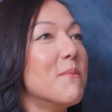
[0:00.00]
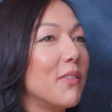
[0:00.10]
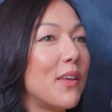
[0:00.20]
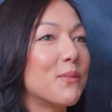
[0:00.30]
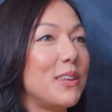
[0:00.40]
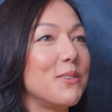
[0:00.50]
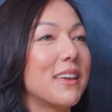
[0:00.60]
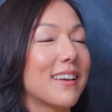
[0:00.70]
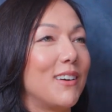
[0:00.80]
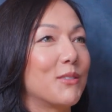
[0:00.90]
But then when
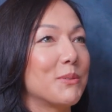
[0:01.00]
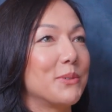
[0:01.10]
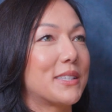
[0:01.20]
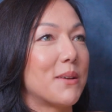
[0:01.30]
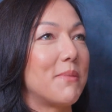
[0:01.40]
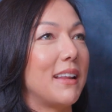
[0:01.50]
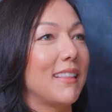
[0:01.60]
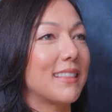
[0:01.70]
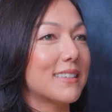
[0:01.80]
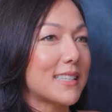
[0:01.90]
you get comfortable with
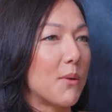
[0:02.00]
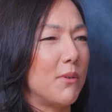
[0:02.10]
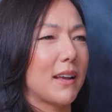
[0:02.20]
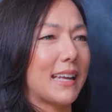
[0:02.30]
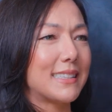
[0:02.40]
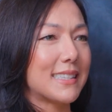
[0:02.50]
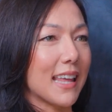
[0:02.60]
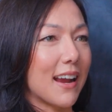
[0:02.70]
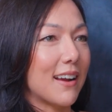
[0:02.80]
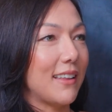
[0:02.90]
somebody, like the stubble gets
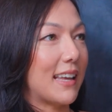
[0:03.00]
there.